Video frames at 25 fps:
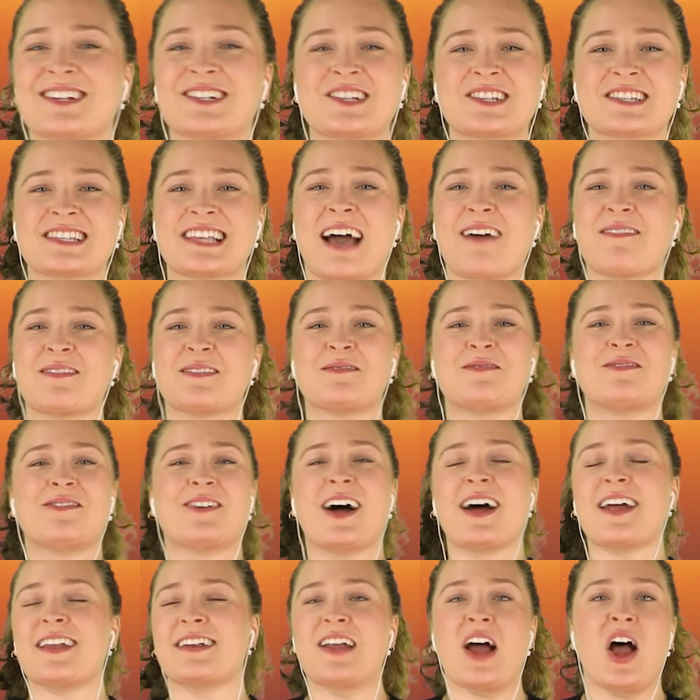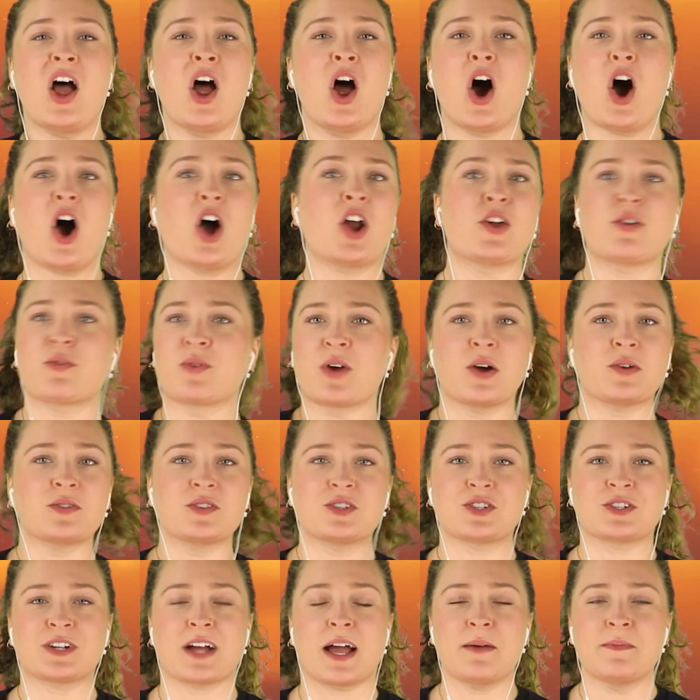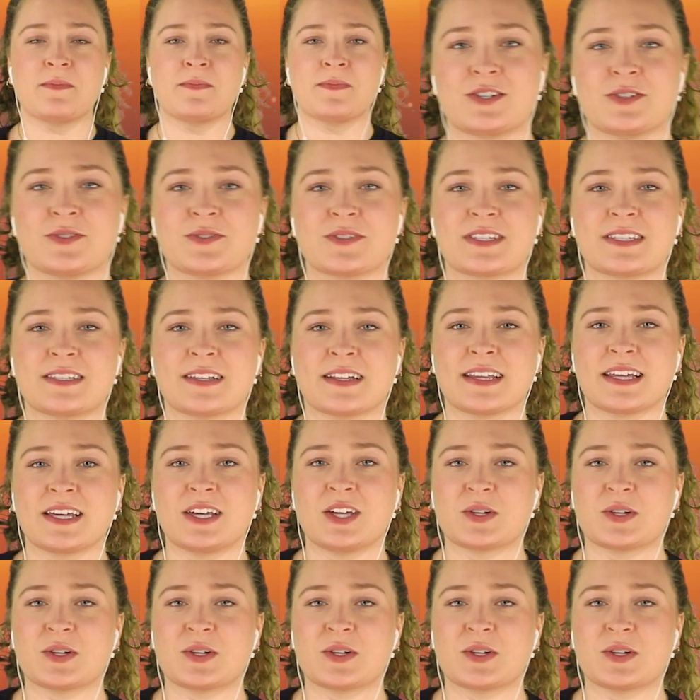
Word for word: They're just having fun on a road trip. Two silly